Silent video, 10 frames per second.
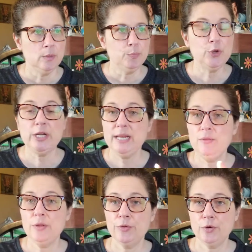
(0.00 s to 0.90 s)
put in
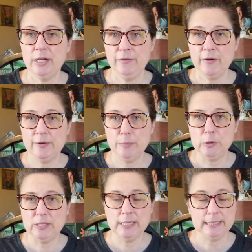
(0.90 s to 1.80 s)
the
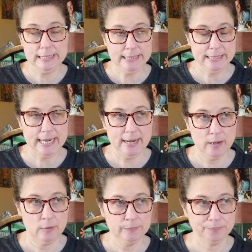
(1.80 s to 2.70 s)
35%
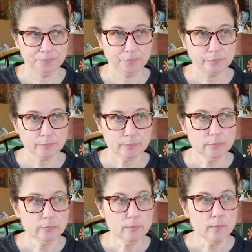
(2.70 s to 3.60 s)
discount,
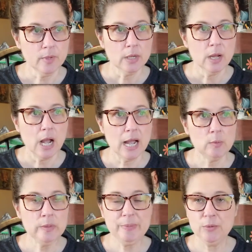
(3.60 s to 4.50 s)
I
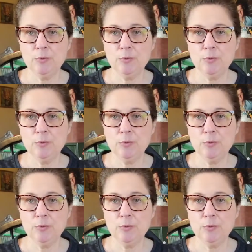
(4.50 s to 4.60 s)
would be